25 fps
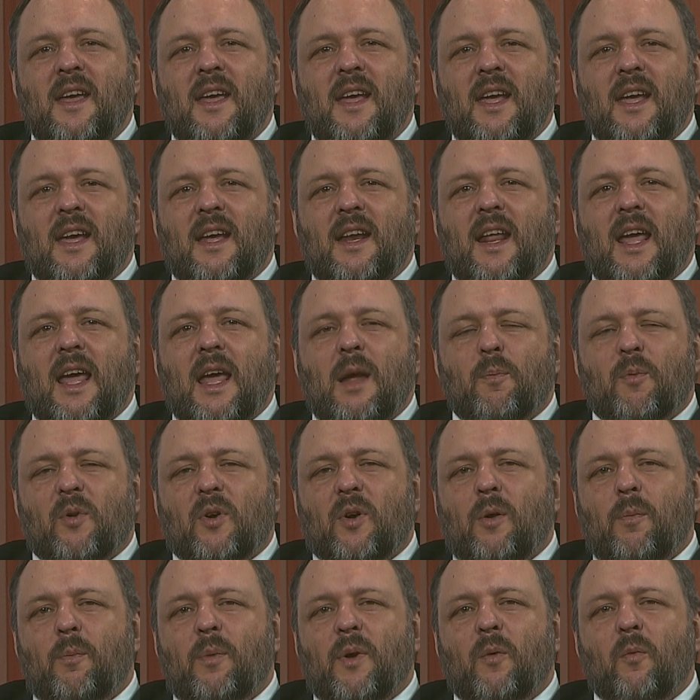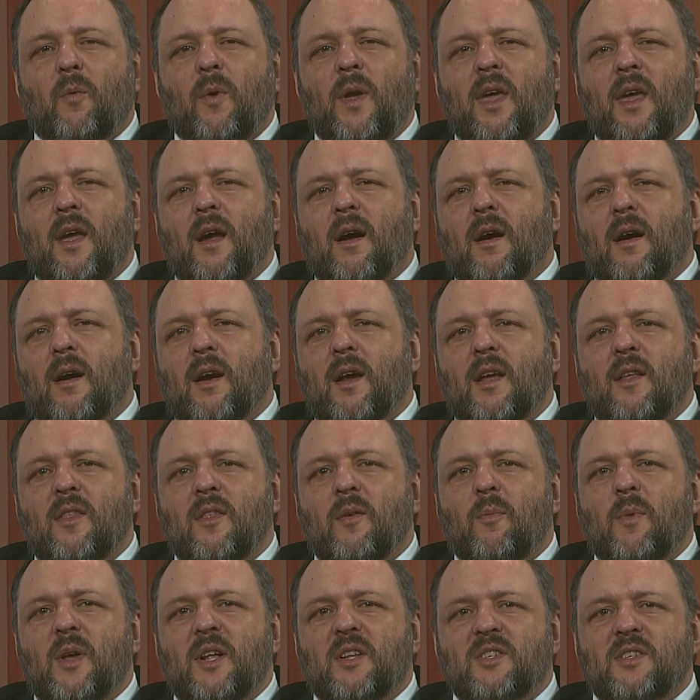in April, but we are in
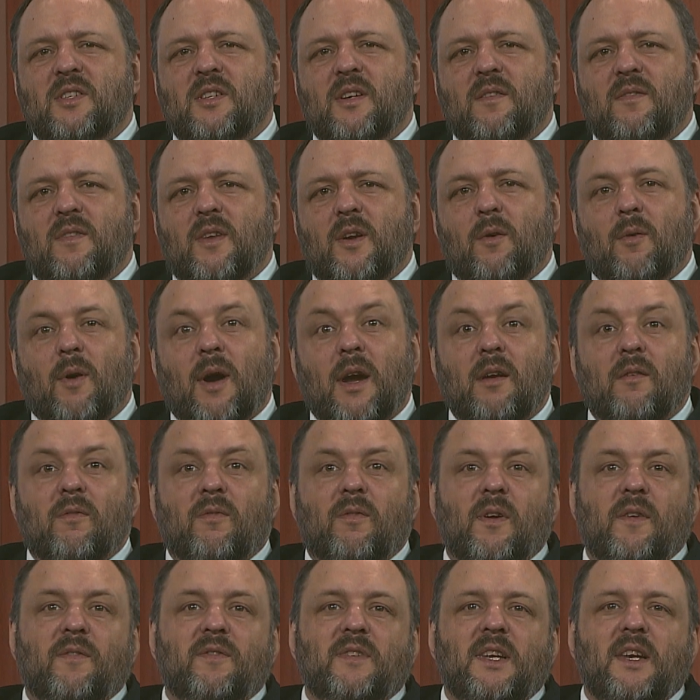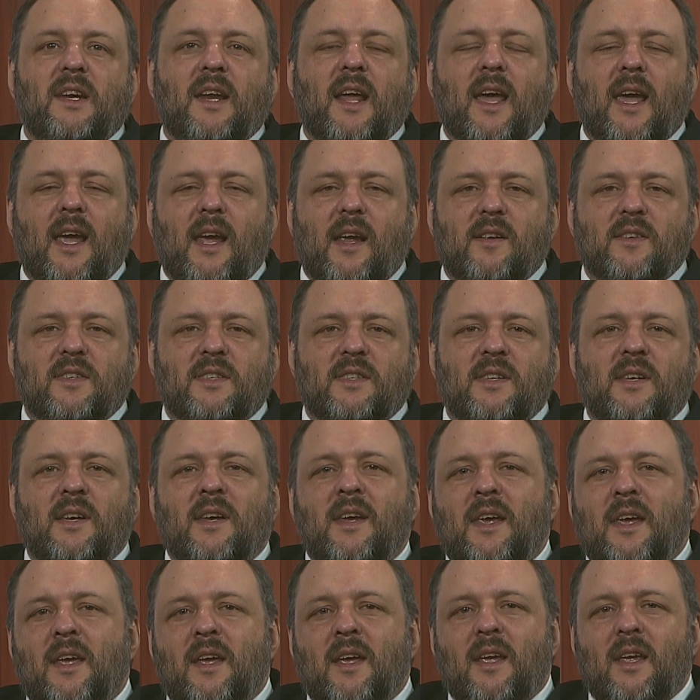the midst of the great 50 days.
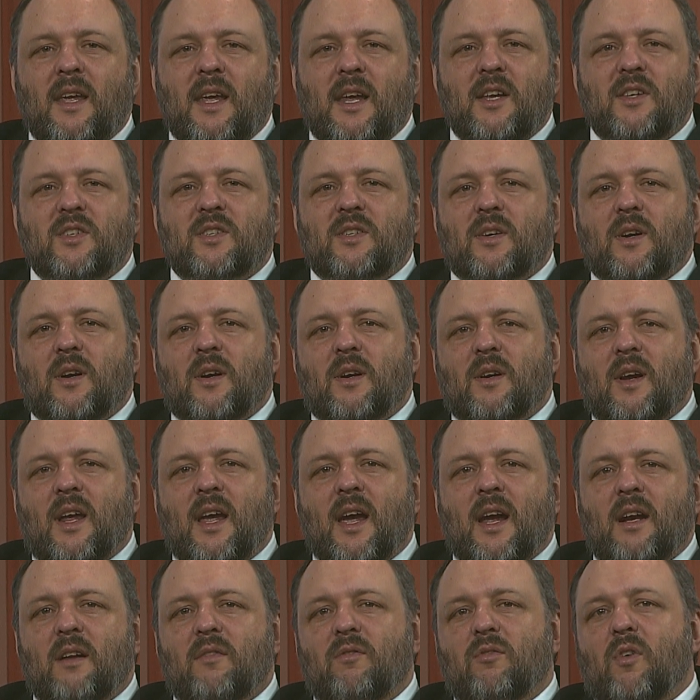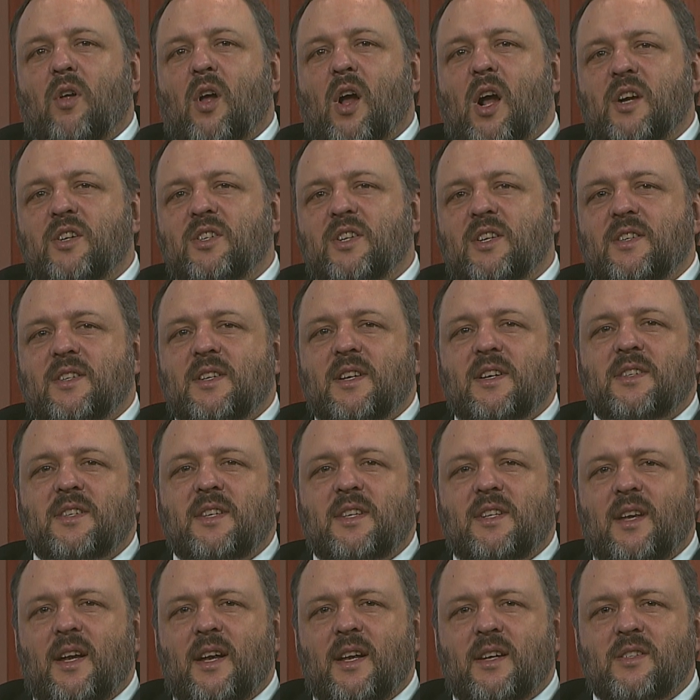Easter kind of launches us
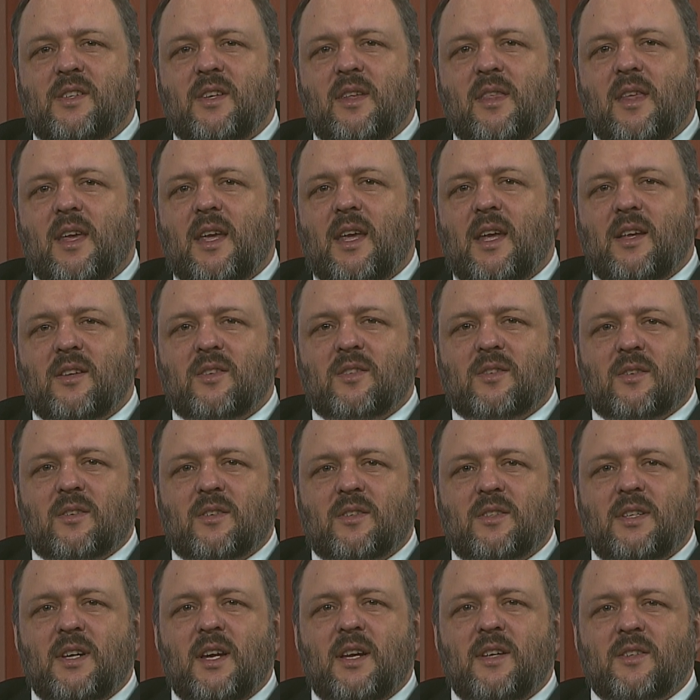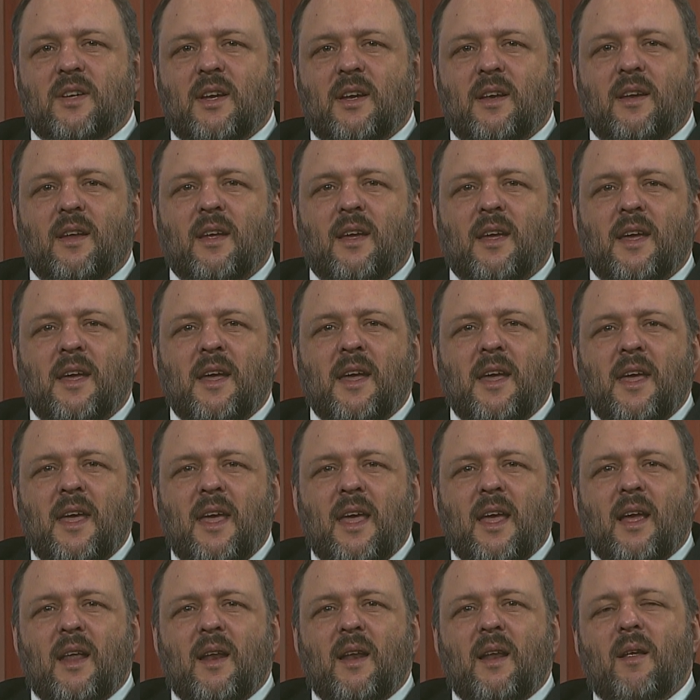into the Easter season.
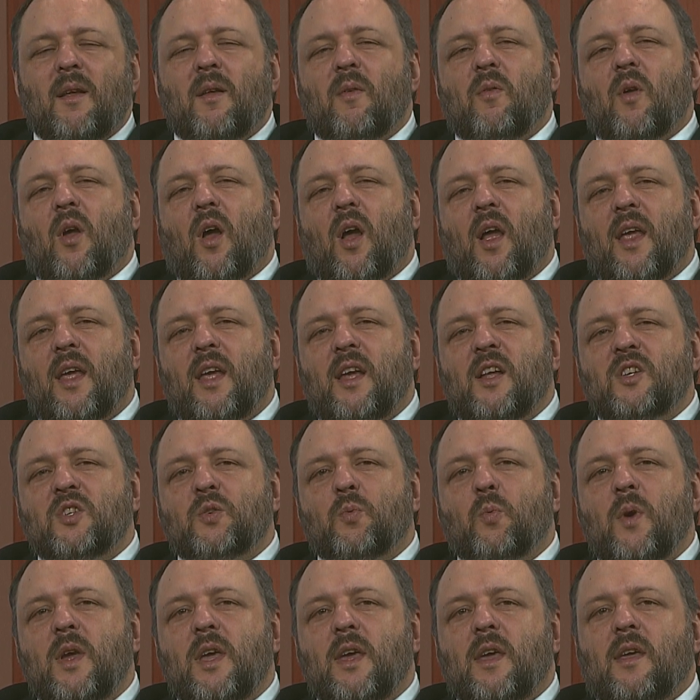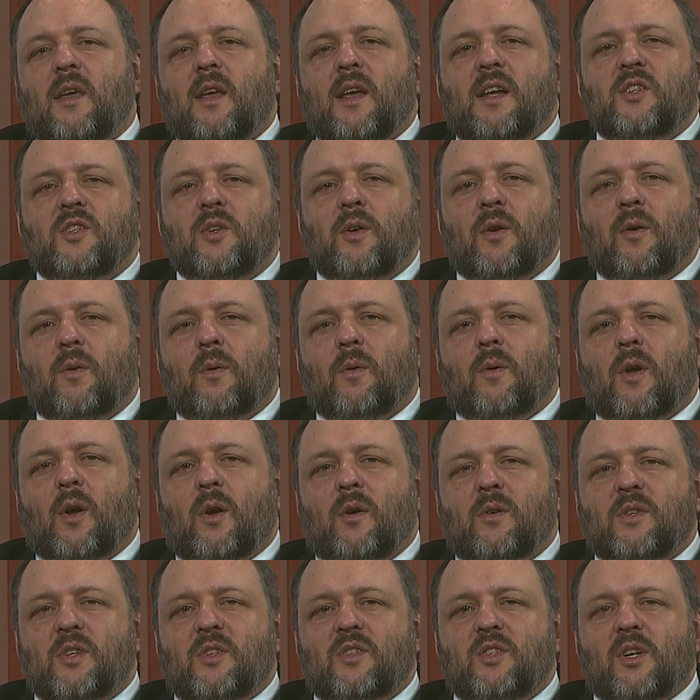And each week, as you
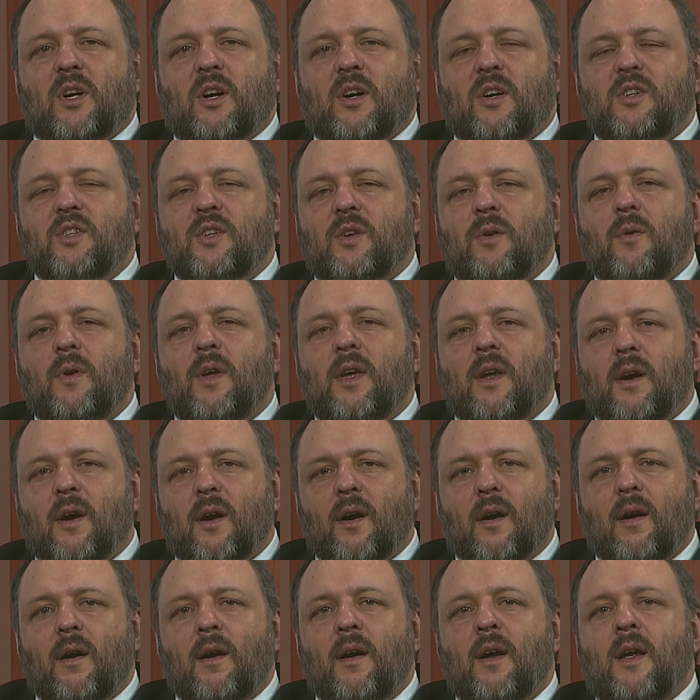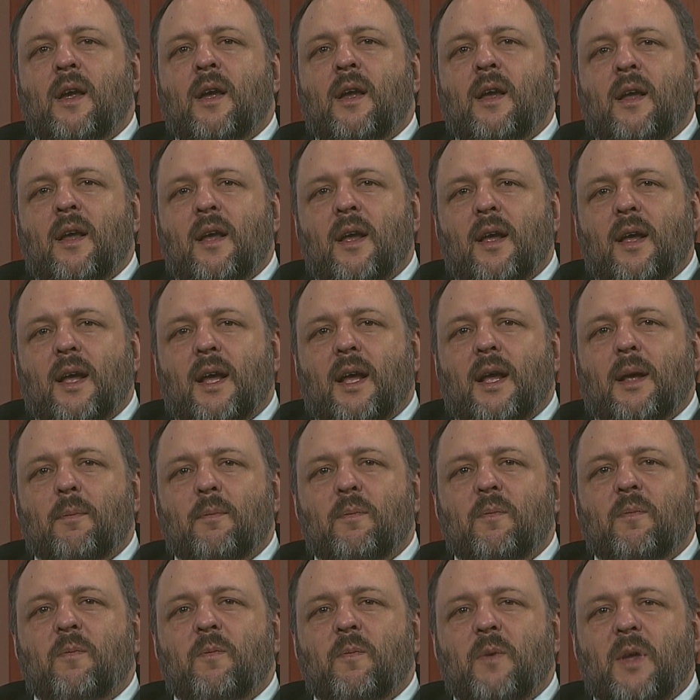go to church, you hear
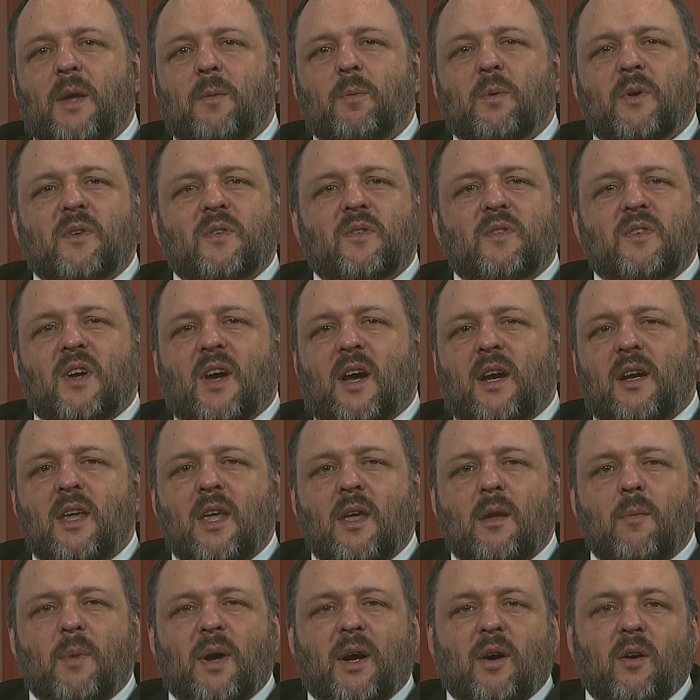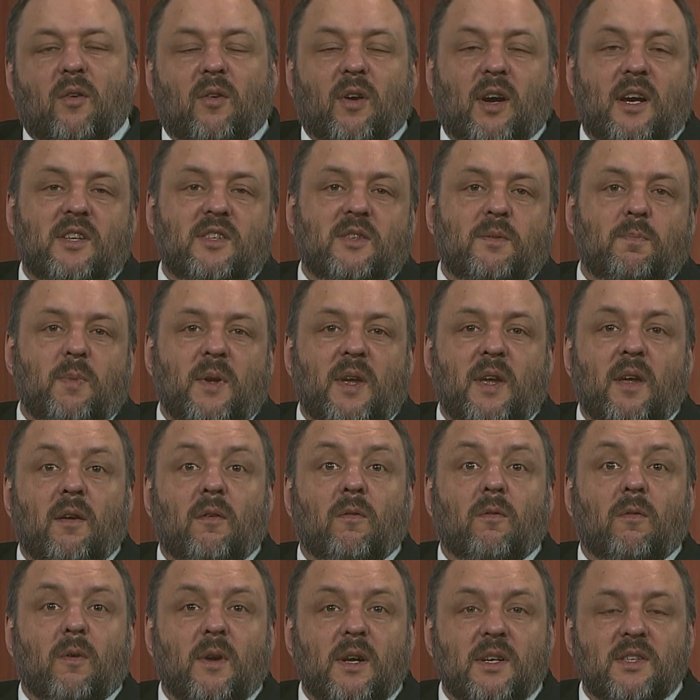um, people talking about Christ
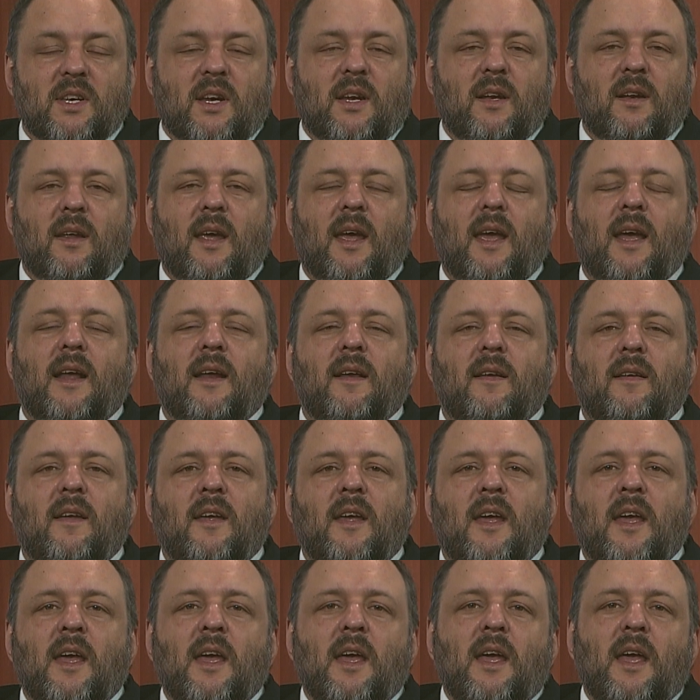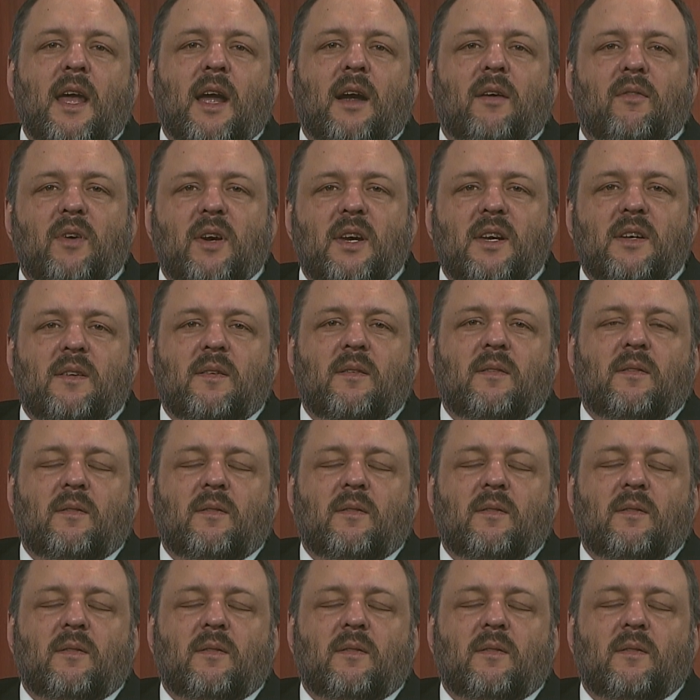being risen. And every,